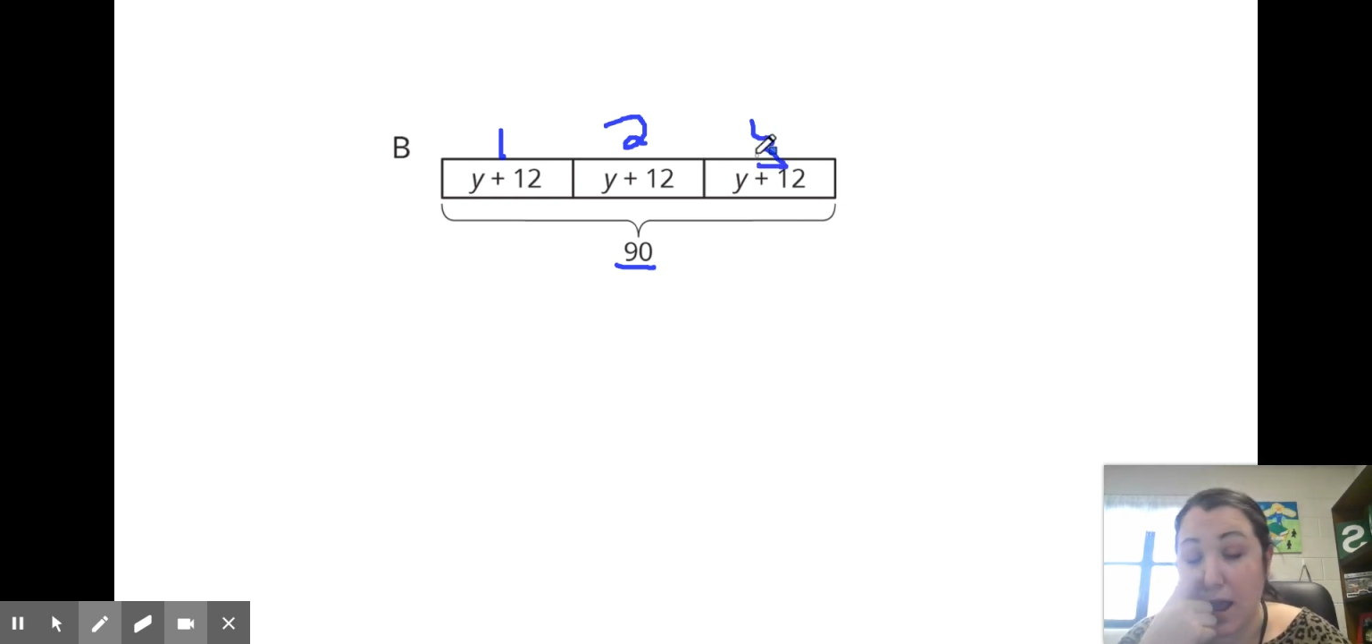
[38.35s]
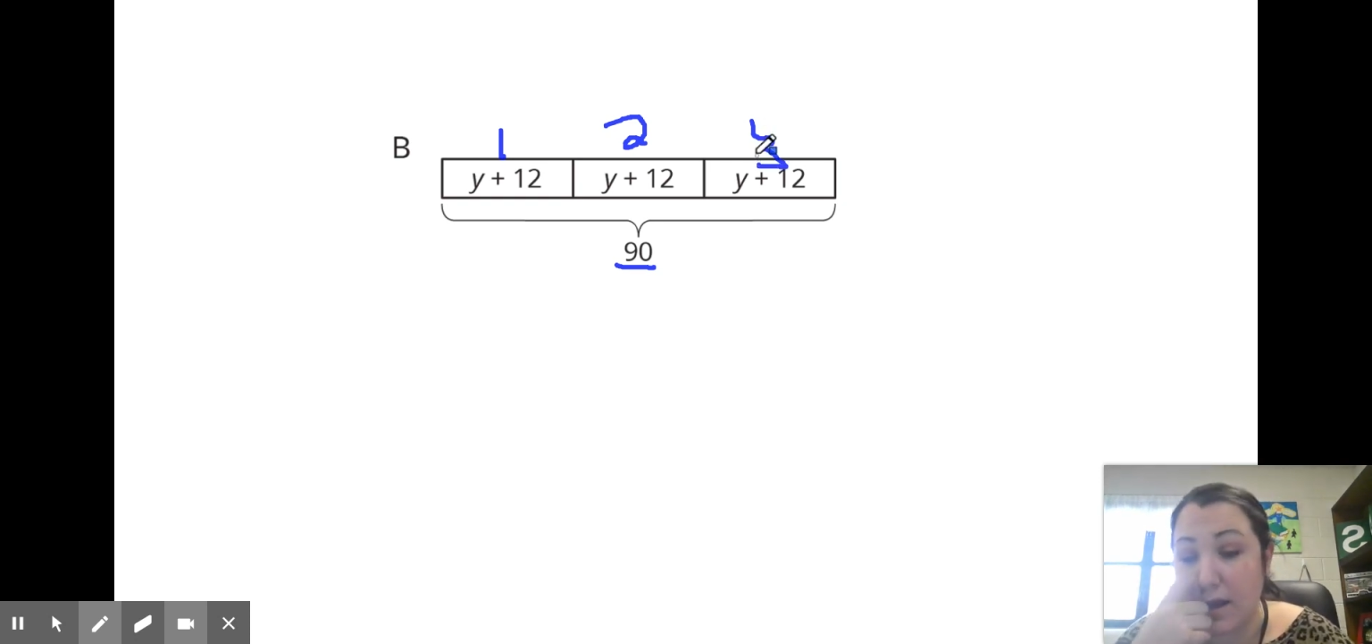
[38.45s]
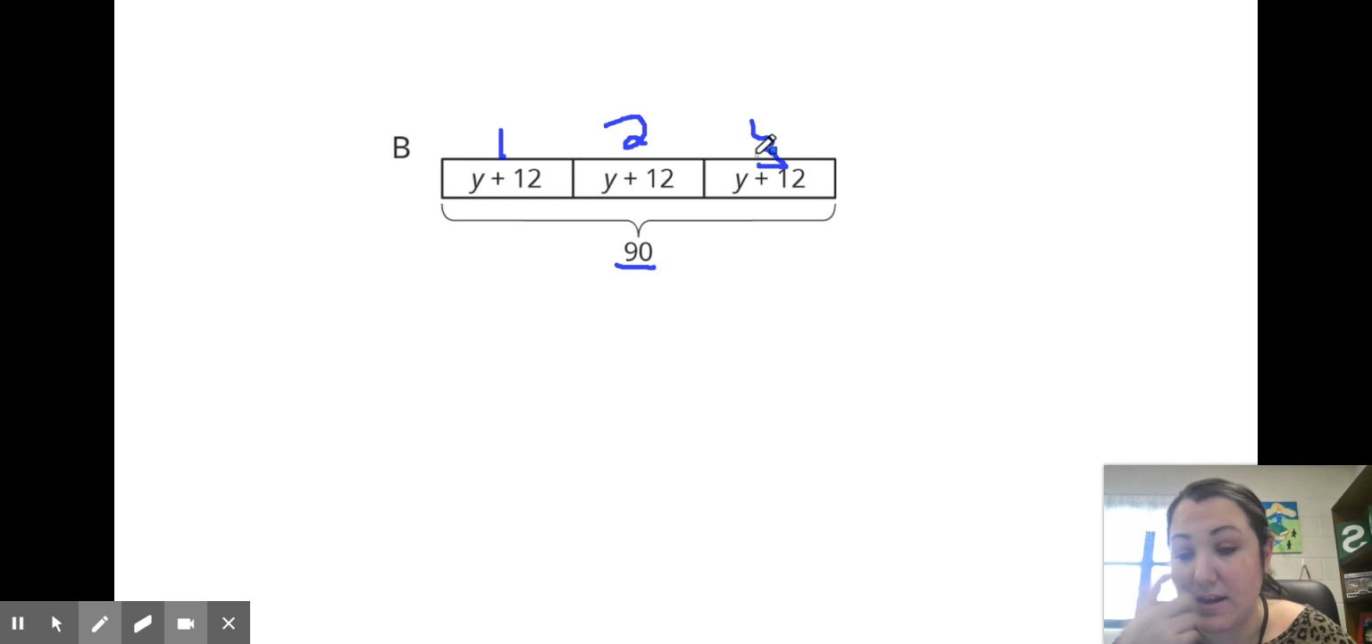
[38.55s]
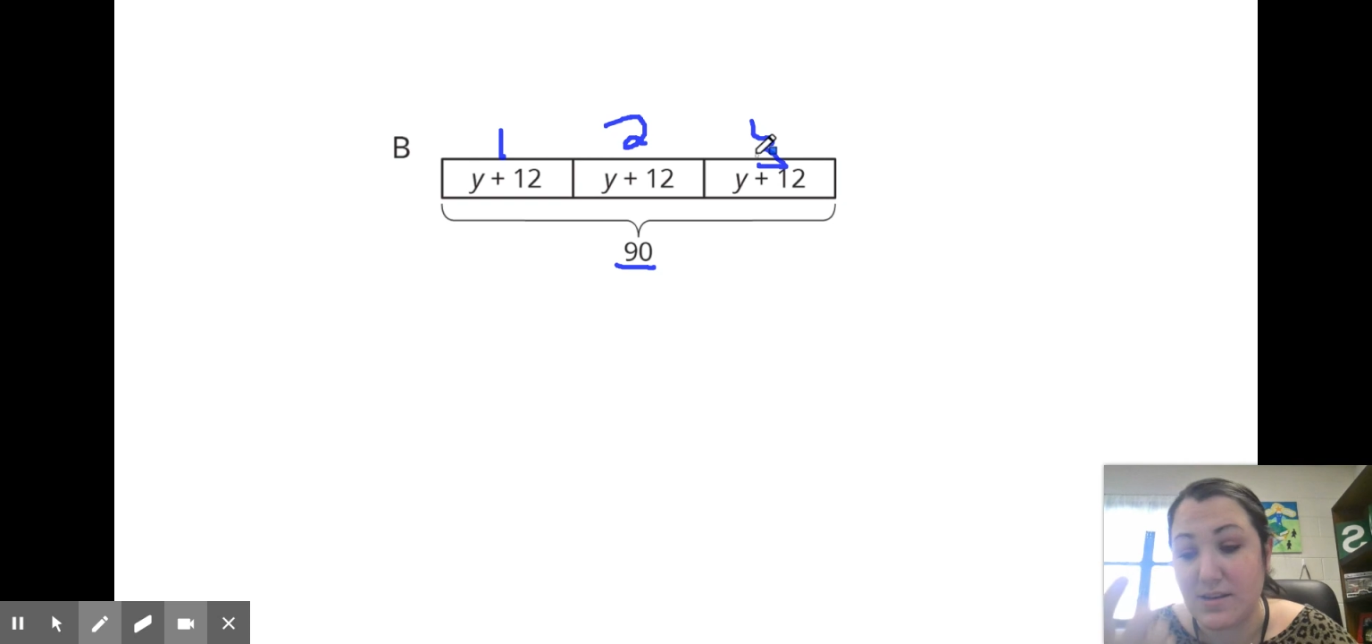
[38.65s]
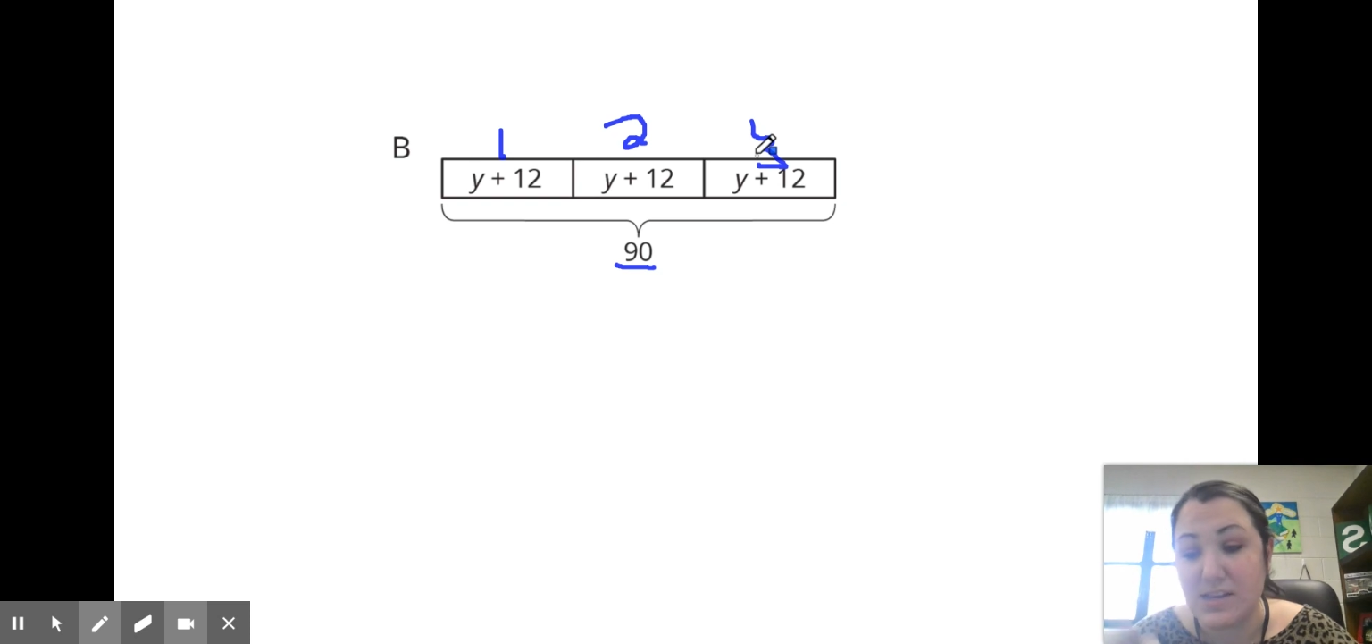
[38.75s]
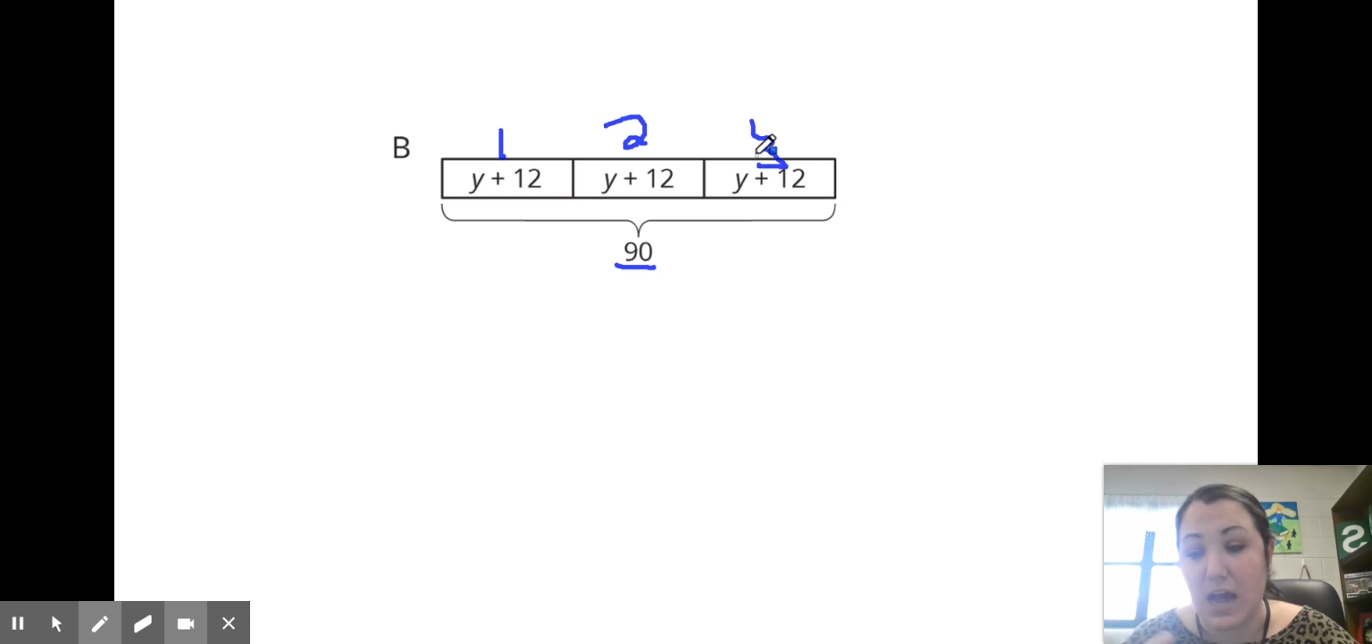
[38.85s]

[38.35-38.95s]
ahead and